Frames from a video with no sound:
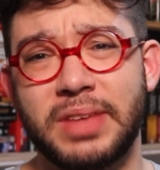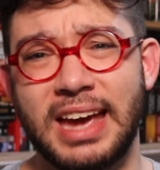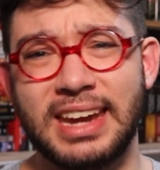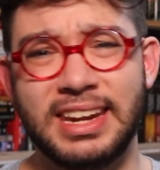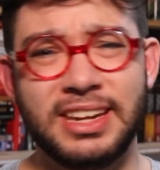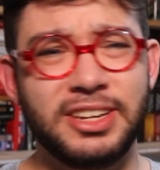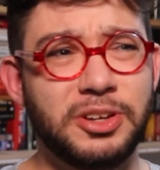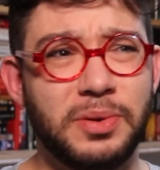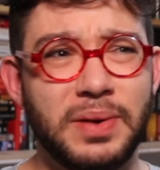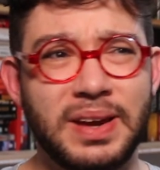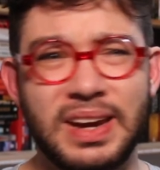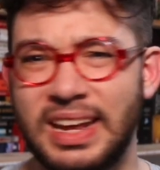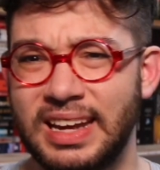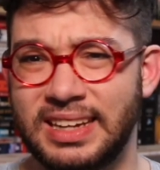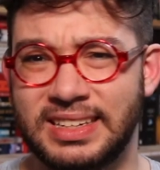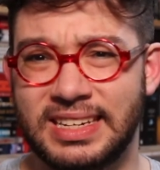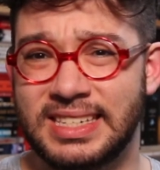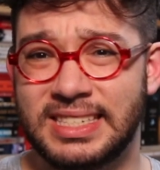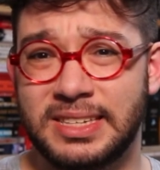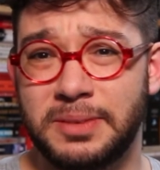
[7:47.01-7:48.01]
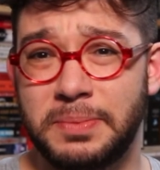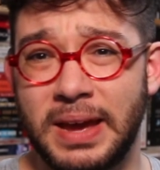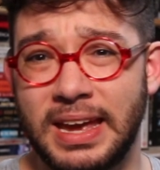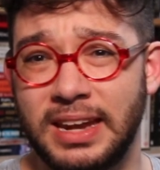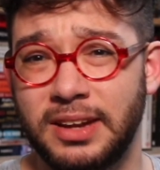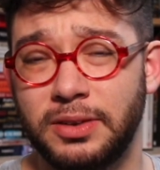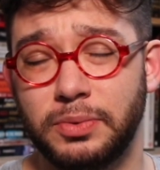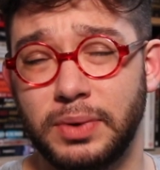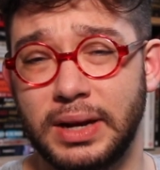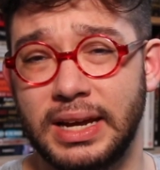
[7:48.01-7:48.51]
I didn't do any
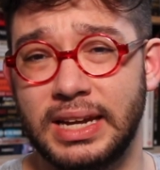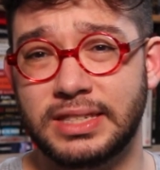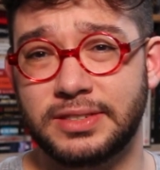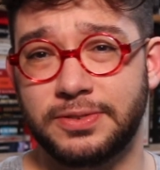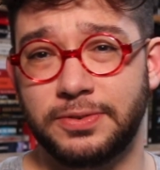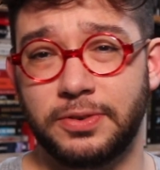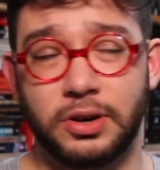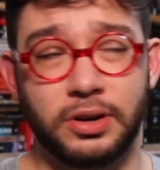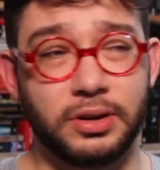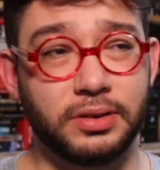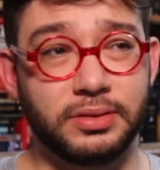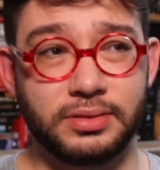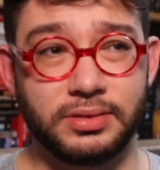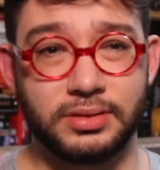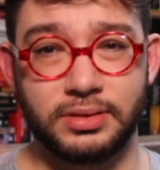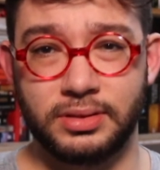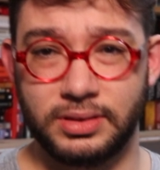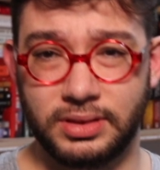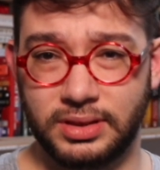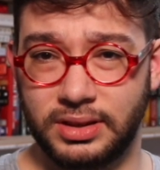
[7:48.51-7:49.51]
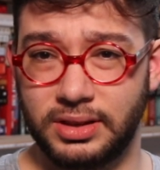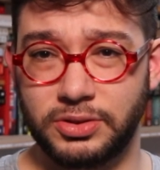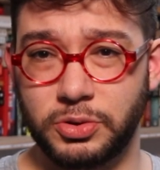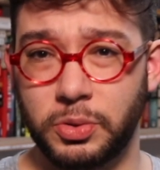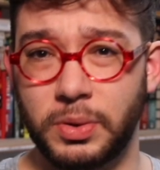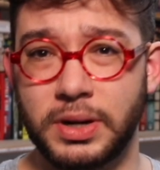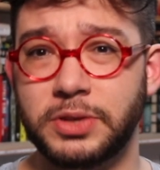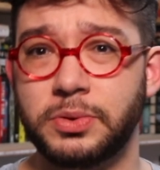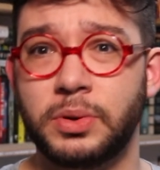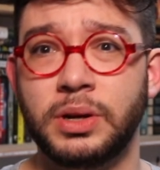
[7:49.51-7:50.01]
anticipated reads for
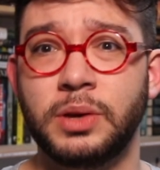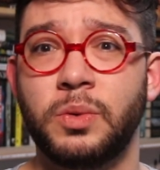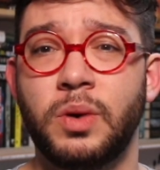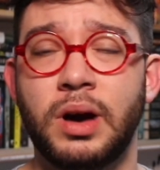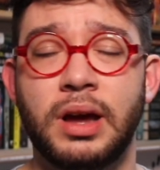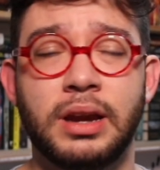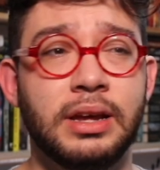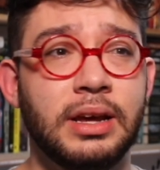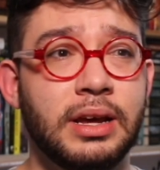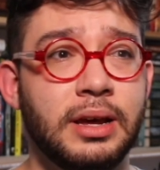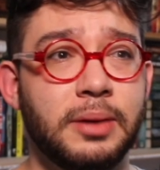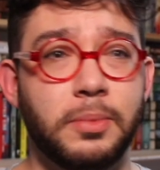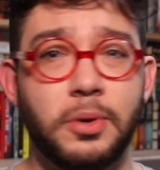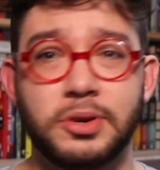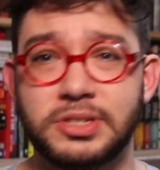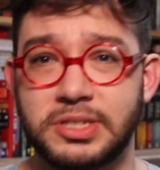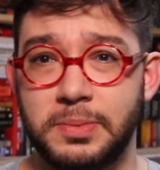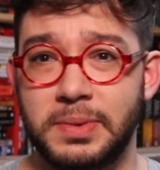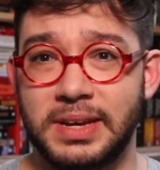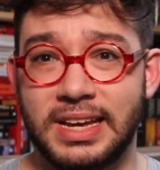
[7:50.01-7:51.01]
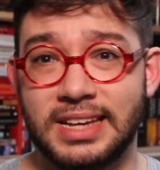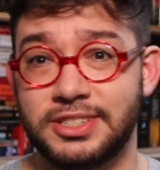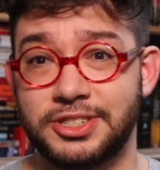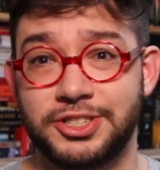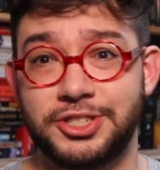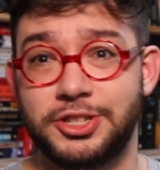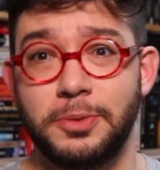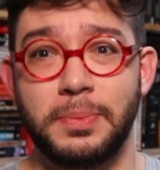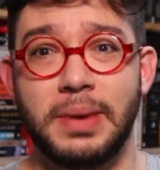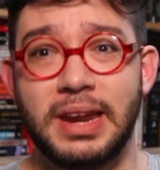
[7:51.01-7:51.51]
2021, mostly because
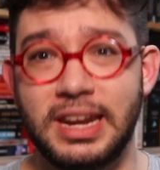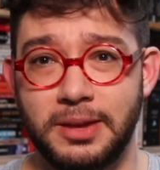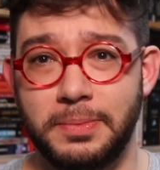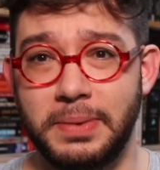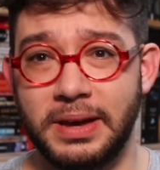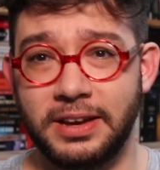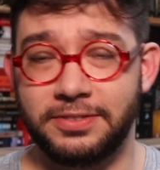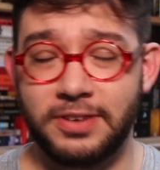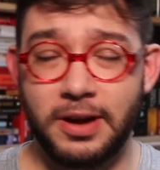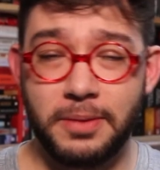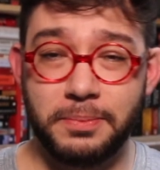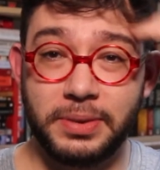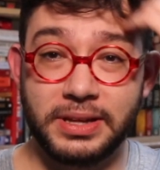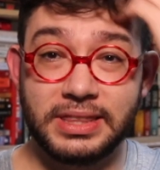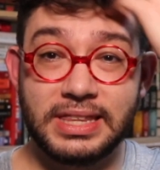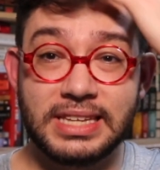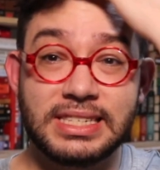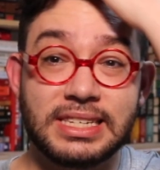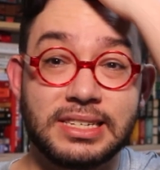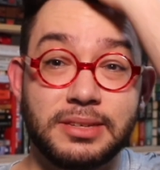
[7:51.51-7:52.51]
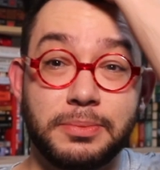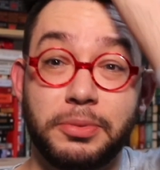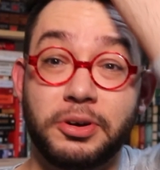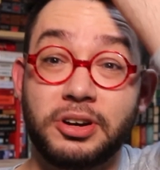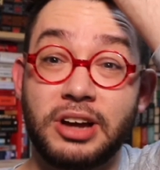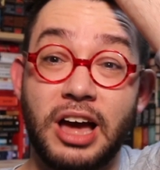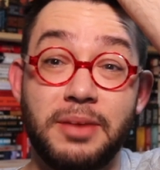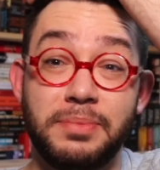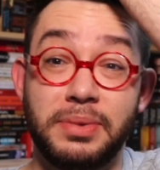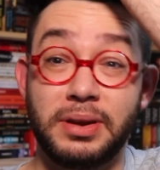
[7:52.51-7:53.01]
there's too many to pick from, but this is a book
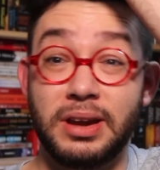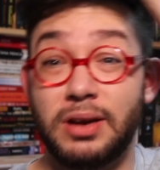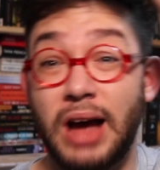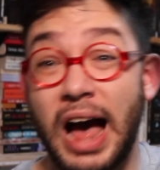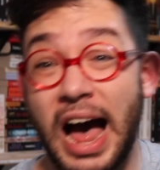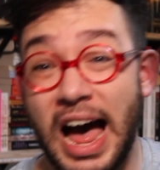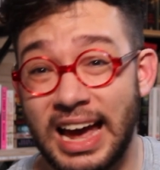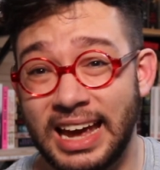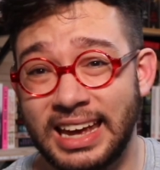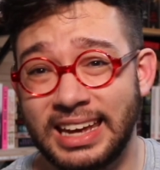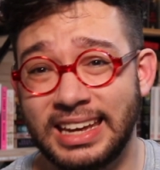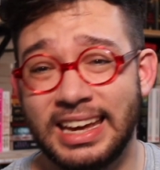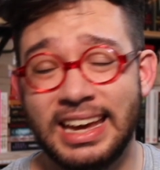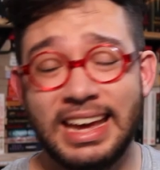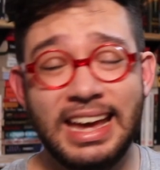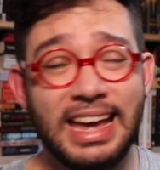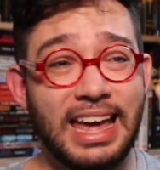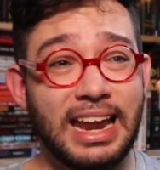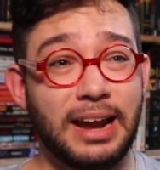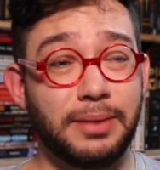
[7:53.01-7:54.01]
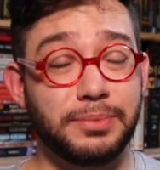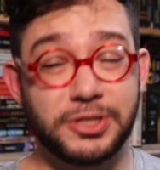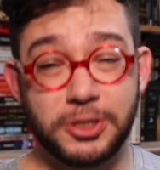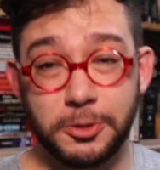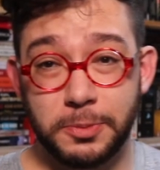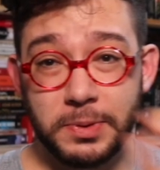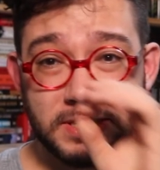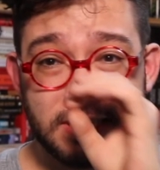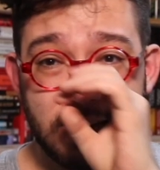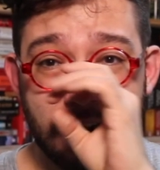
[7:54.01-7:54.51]
I've been eyeing and I'm
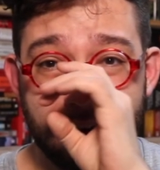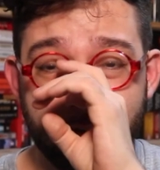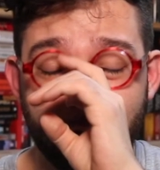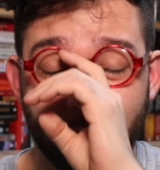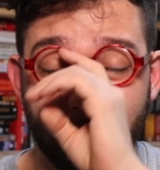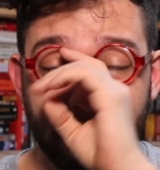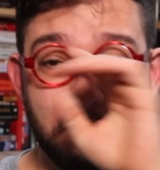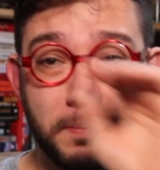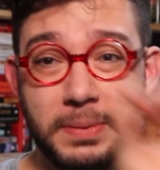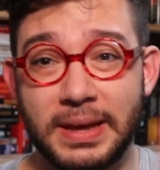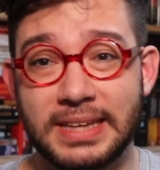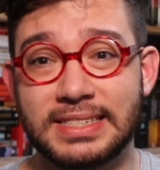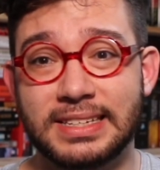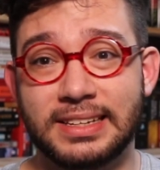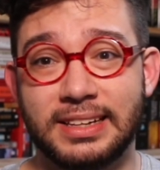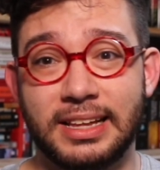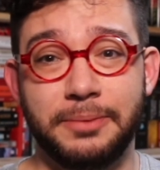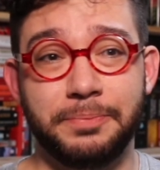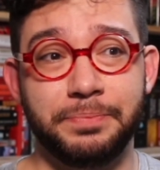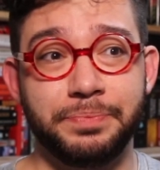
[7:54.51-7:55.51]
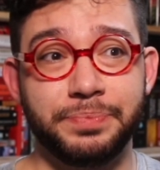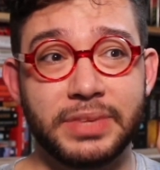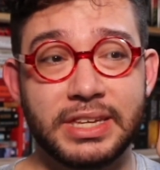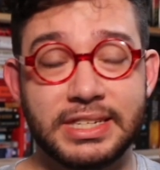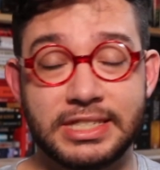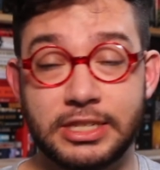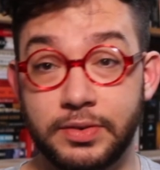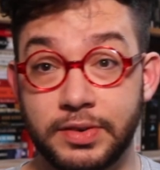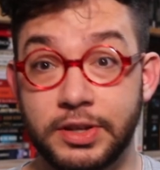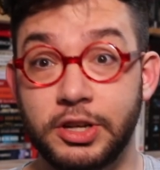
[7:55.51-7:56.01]
super excited for. But basically,
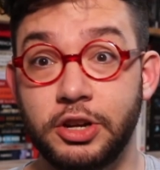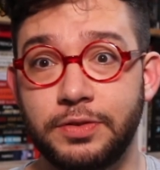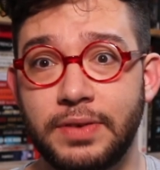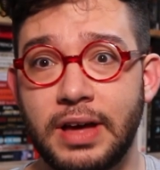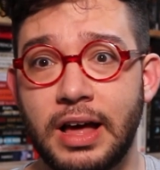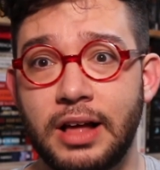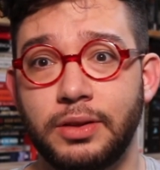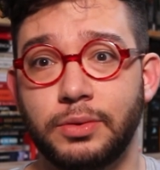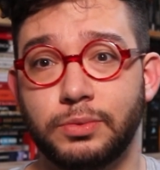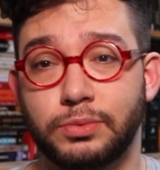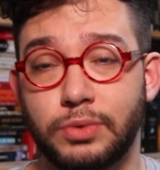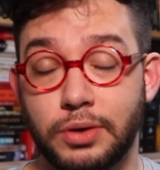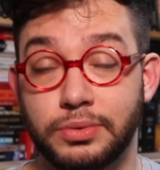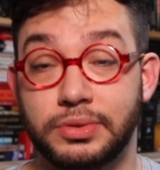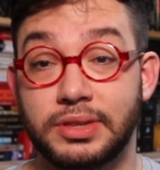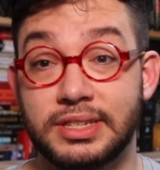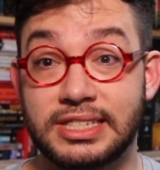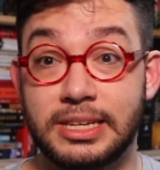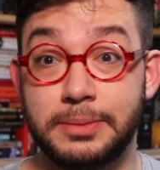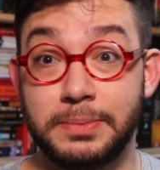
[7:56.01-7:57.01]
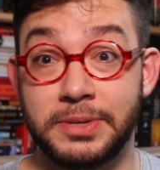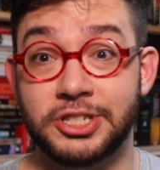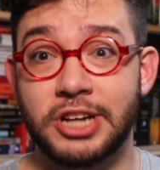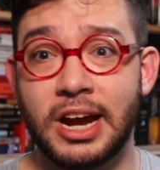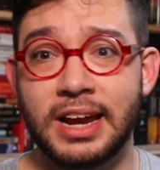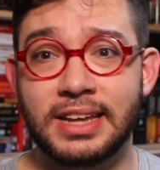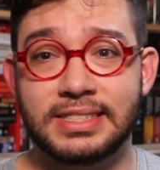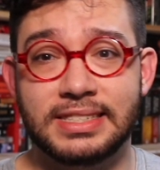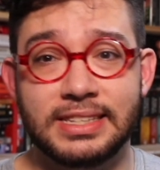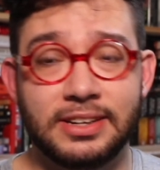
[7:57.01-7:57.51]
Sylvia Neuville wrote the Sleeping
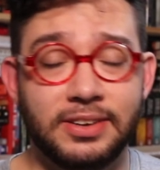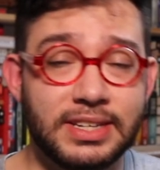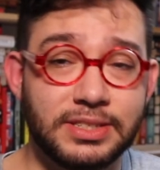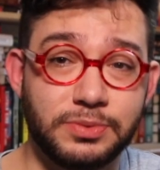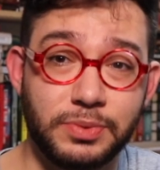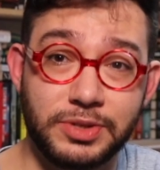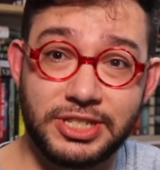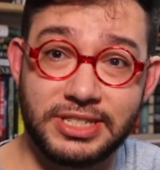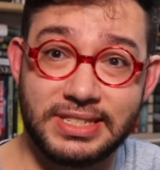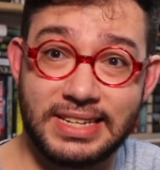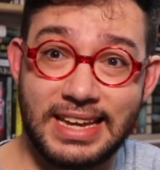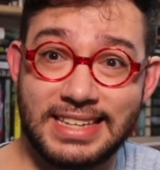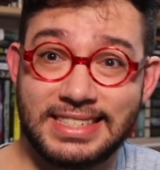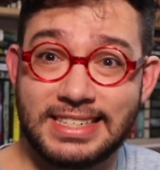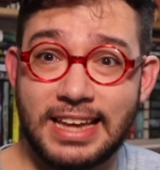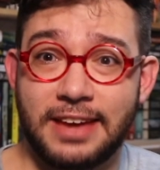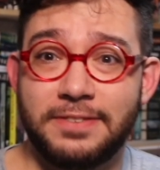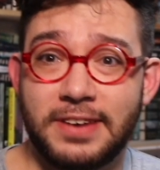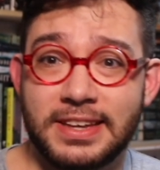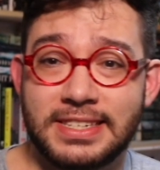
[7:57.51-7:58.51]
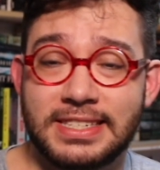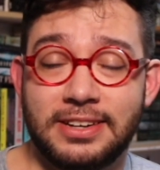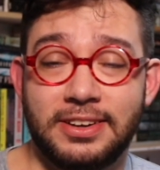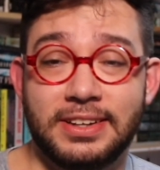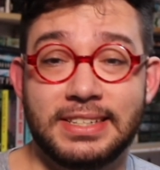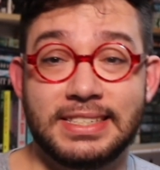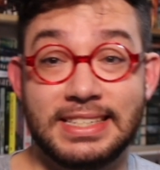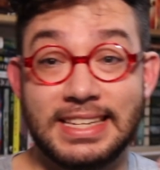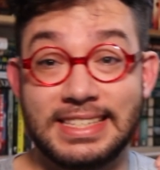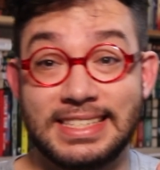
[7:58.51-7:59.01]
Giant series, which is a sci-fi
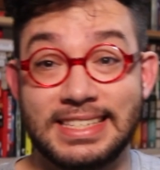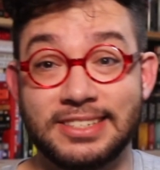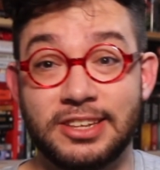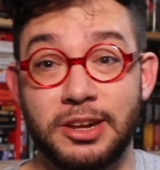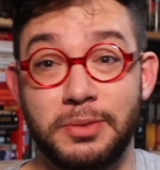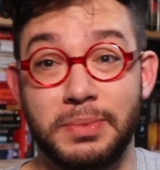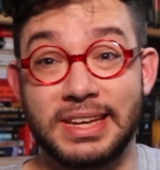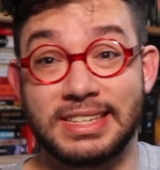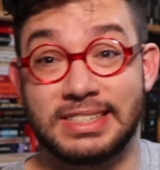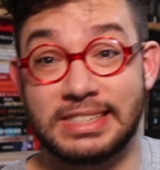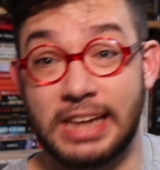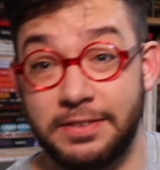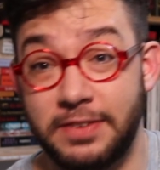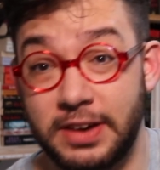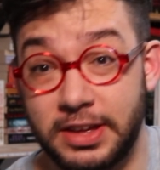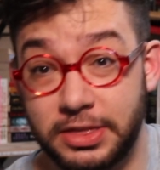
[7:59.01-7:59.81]
series. This is going to be a sci-fi